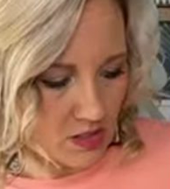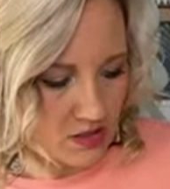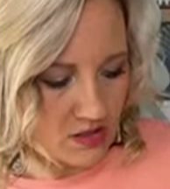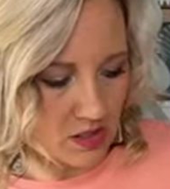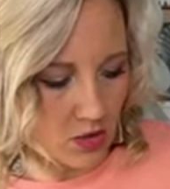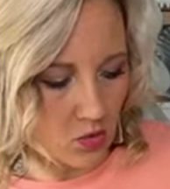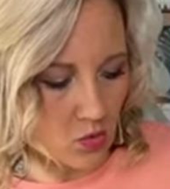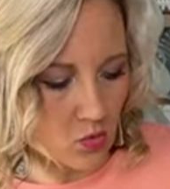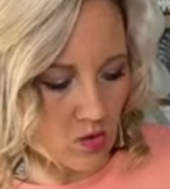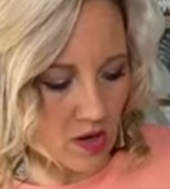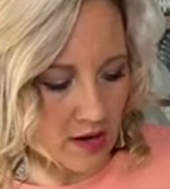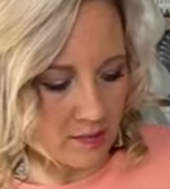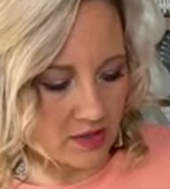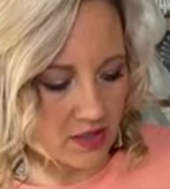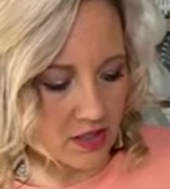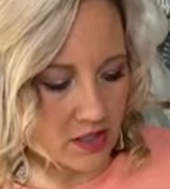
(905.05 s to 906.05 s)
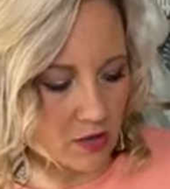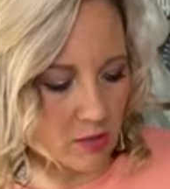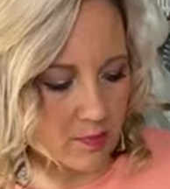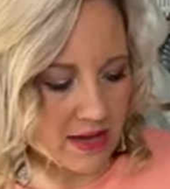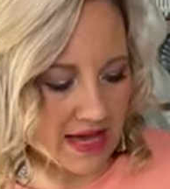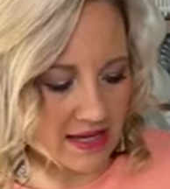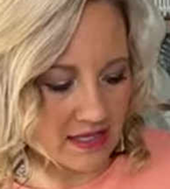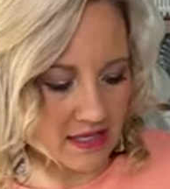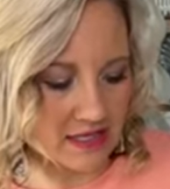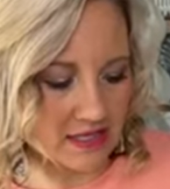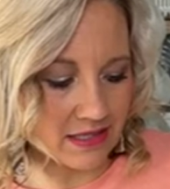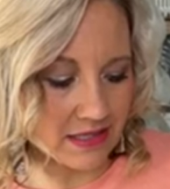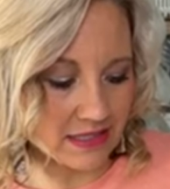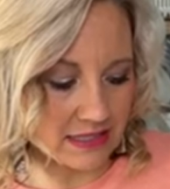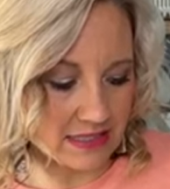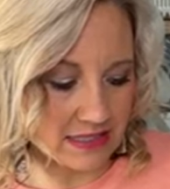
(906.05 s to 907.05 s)
So I'm going to go back
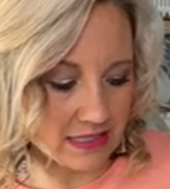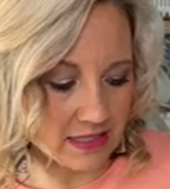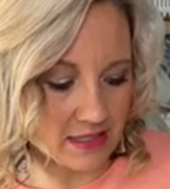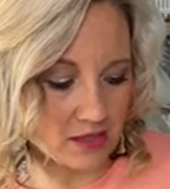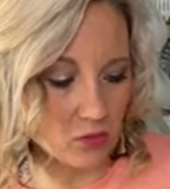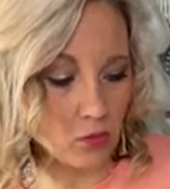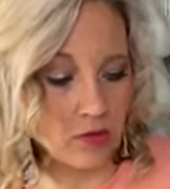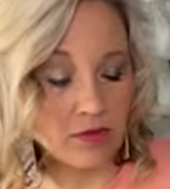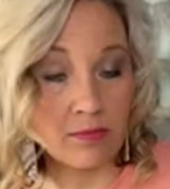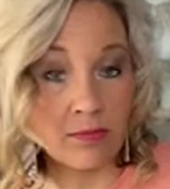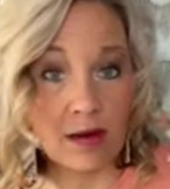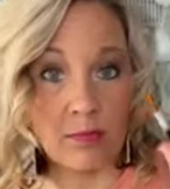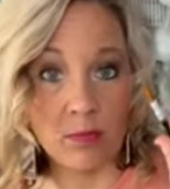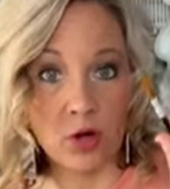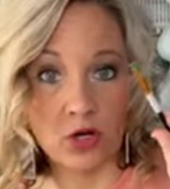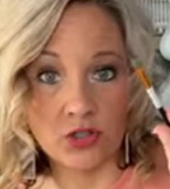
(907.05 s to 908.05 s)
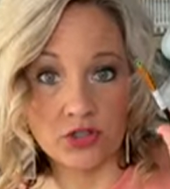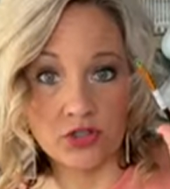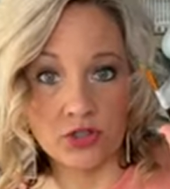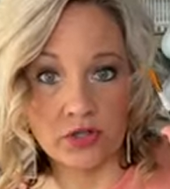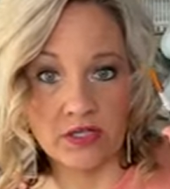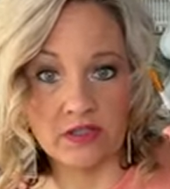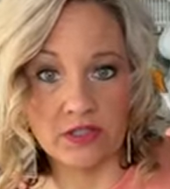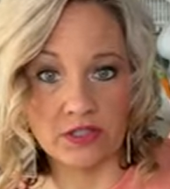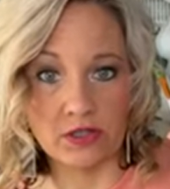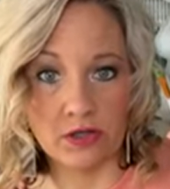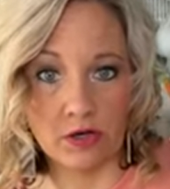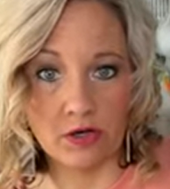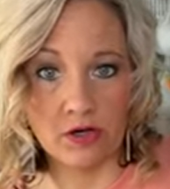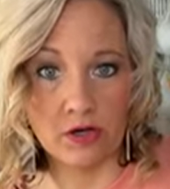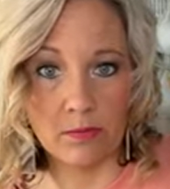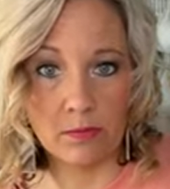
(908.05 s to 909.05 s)
in again with my marsh green, the
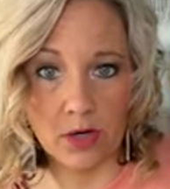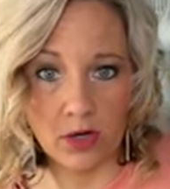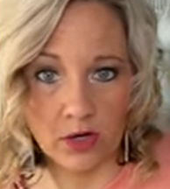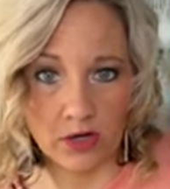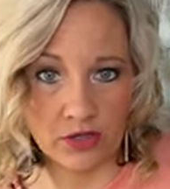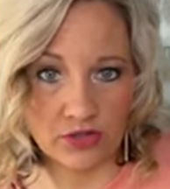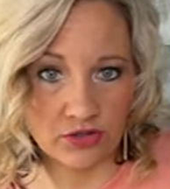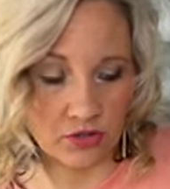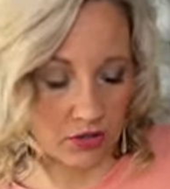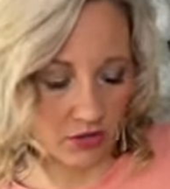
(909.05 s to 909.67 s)
darker marsh,